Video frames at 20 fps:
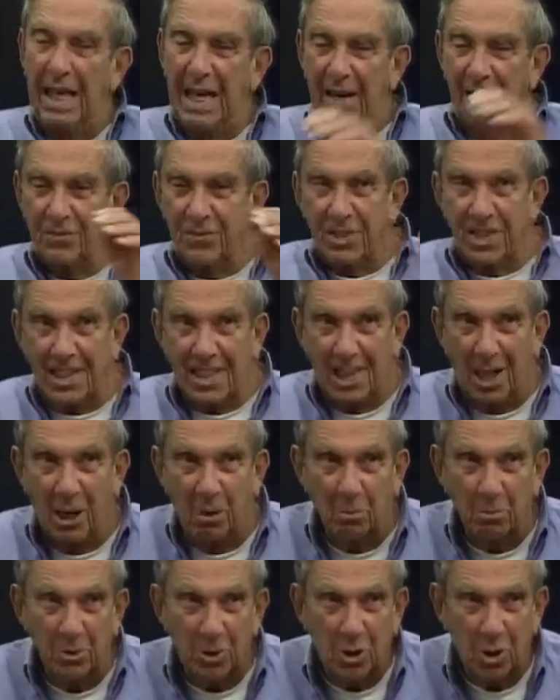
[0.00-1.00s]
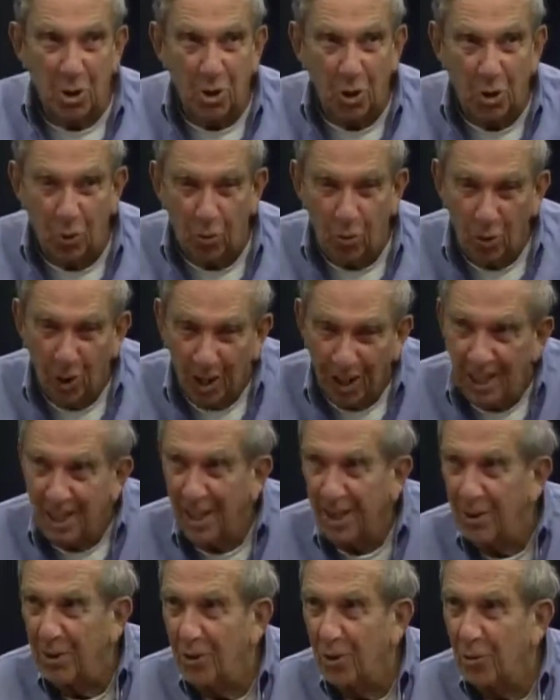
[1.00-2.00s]
have to come to
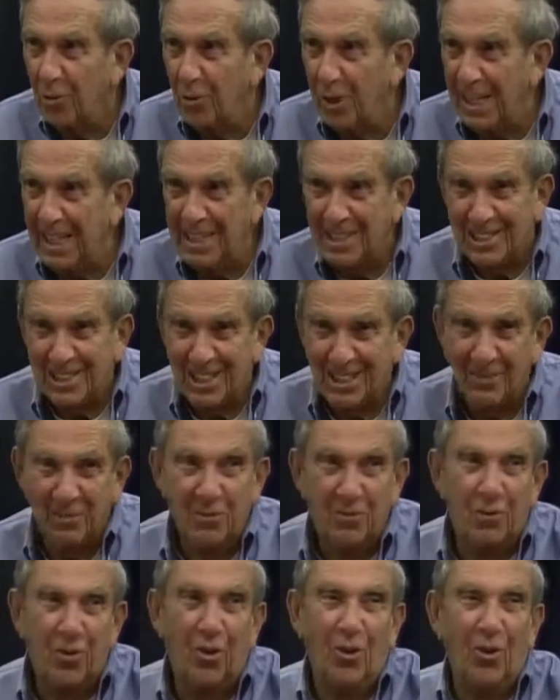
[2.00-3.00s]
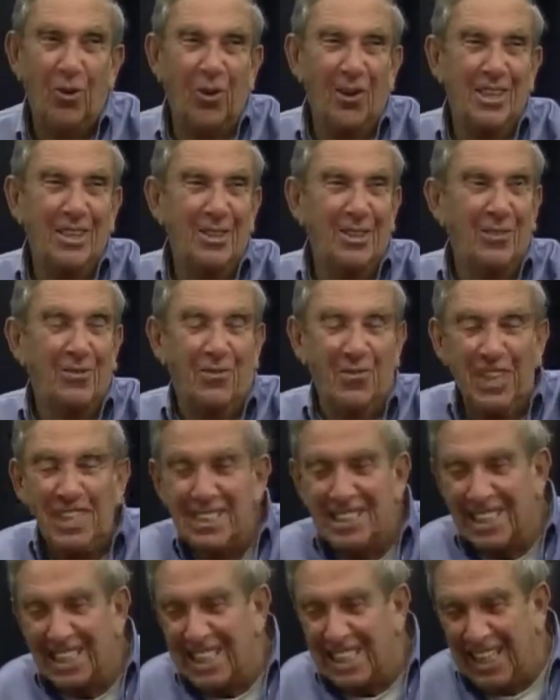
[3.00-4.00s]
the reason for your
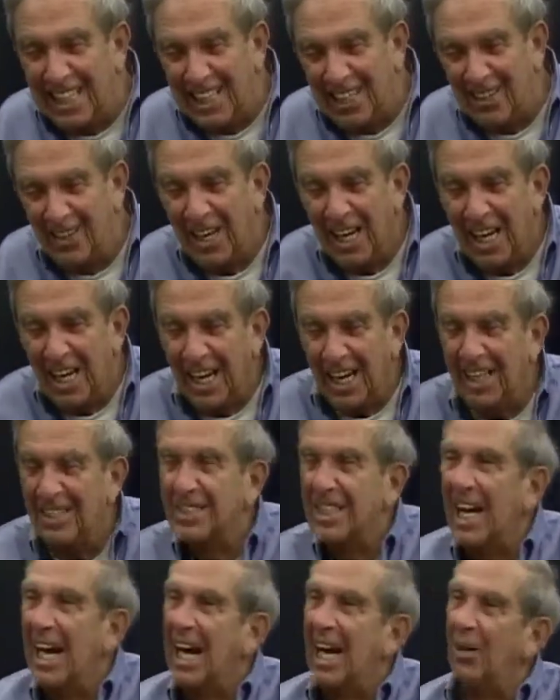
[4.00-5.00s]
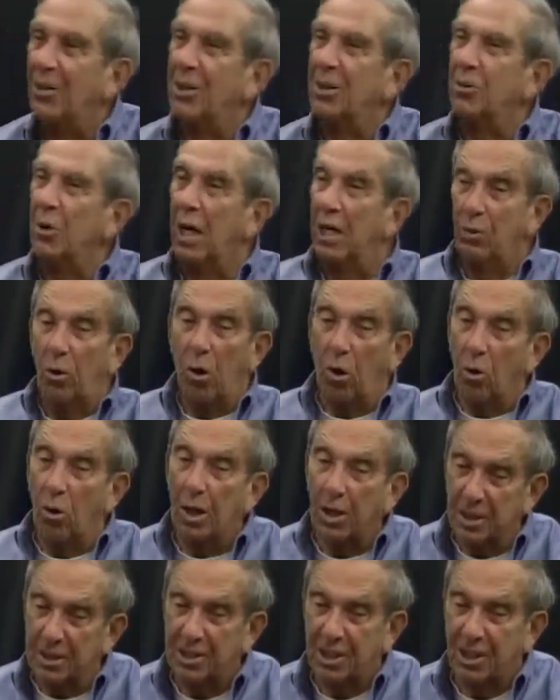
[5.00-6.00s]
visit here. Is or
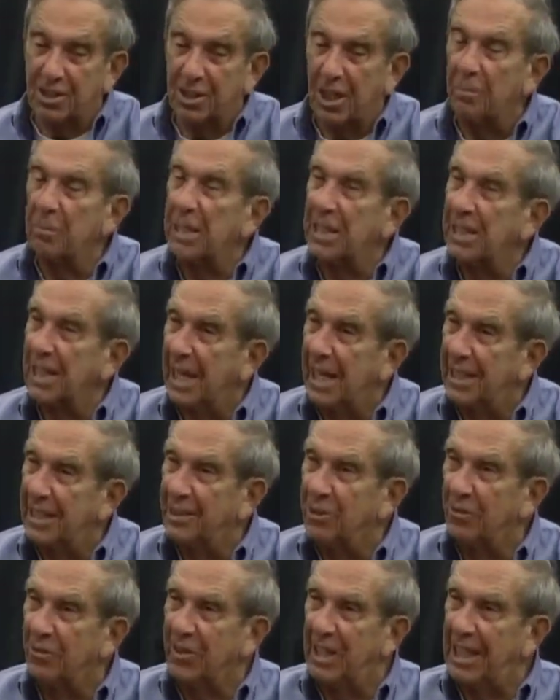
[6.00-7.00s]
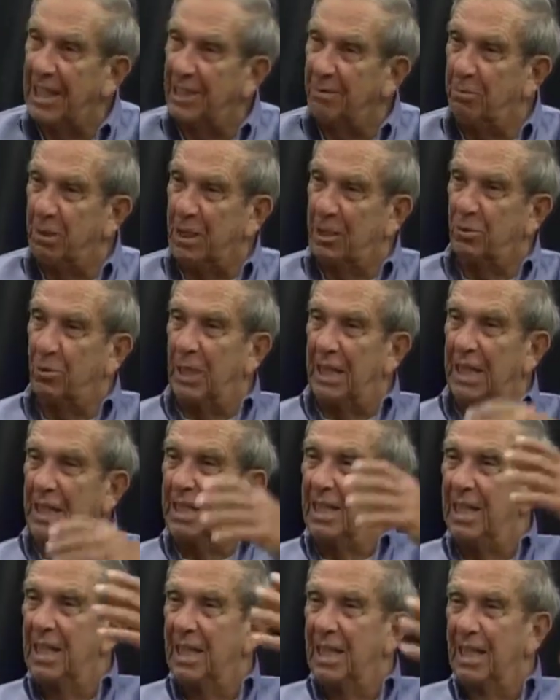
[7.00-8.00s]
is there something that intervened
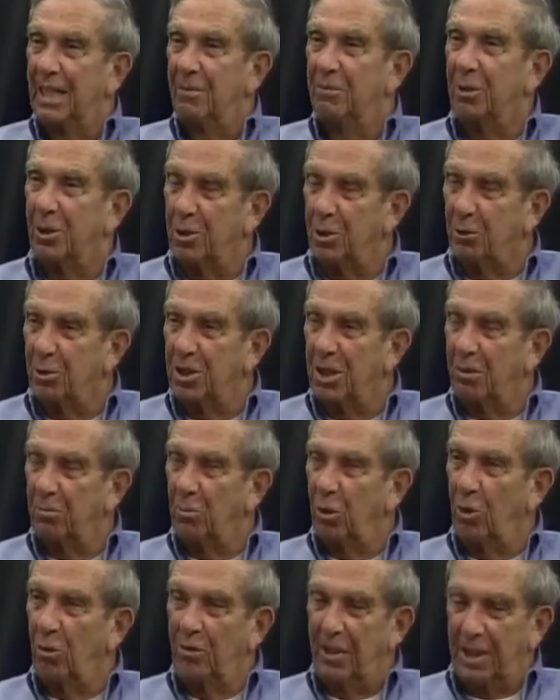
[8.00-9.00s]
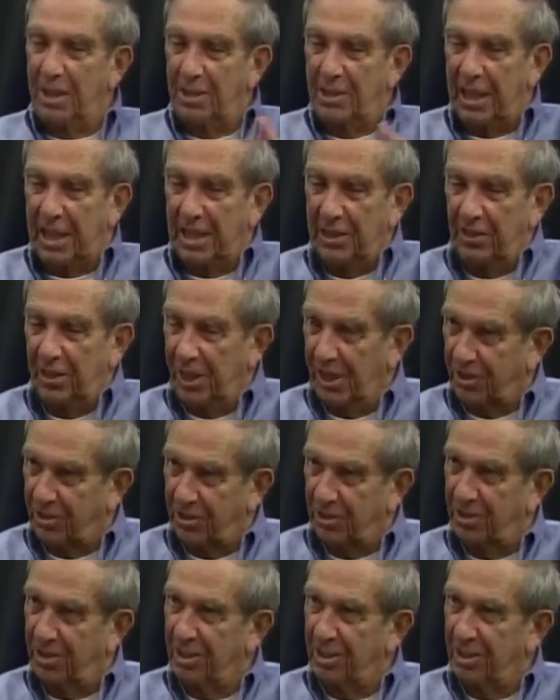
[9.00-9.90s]
between producing movies and this?